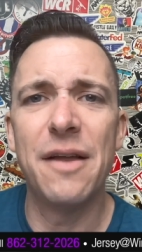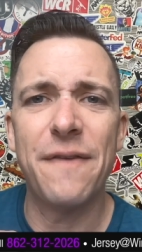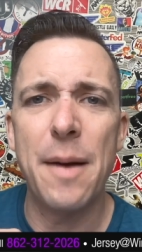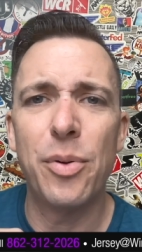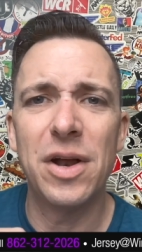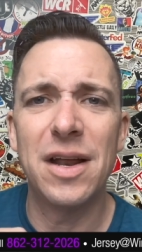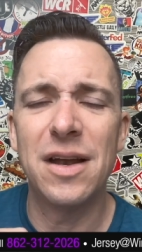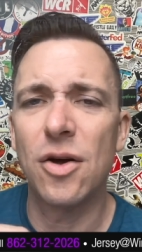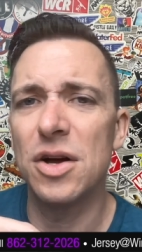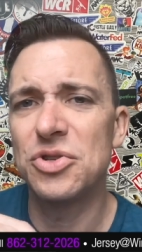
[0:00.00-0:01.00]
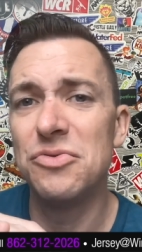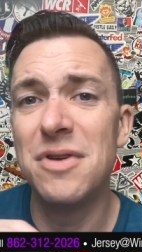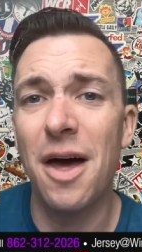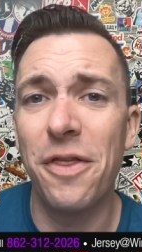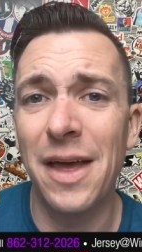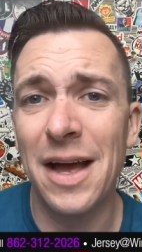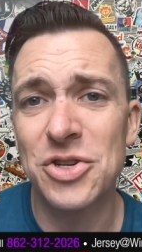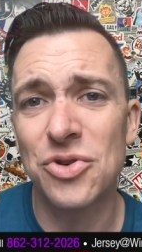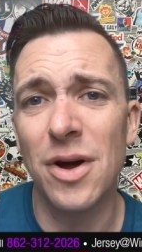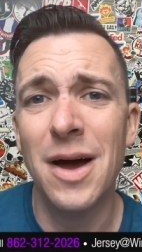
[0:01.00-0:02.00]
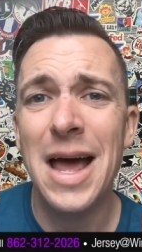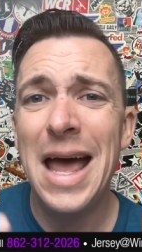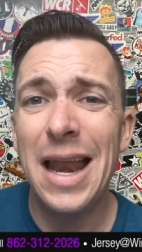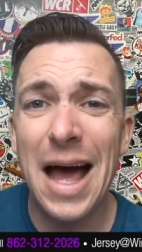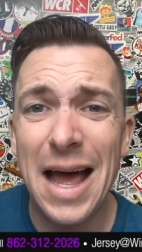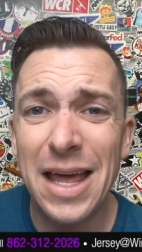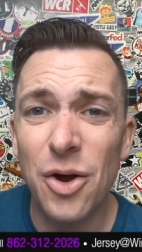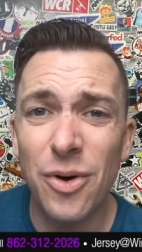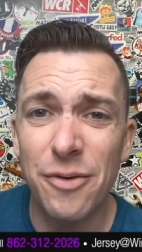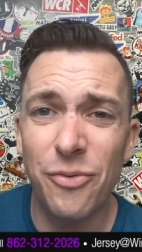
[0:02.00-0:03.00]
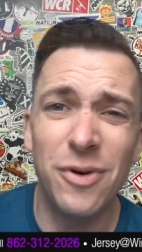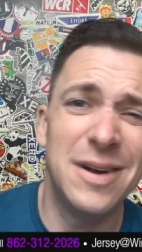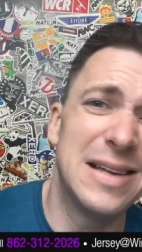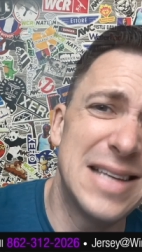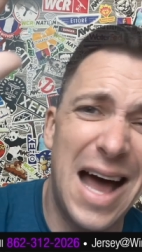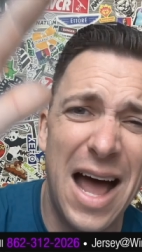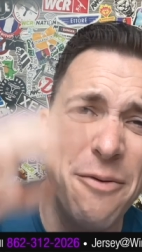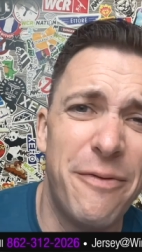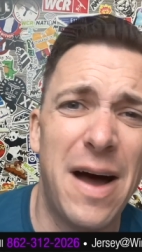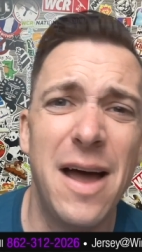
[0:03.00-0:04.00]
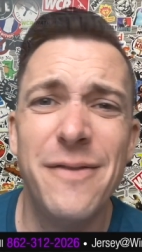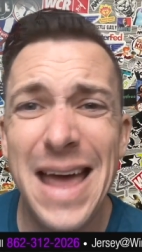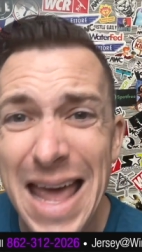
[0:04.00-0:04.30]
And if I put it in, it costs you nothing extra and I get credit for it. That's a high five.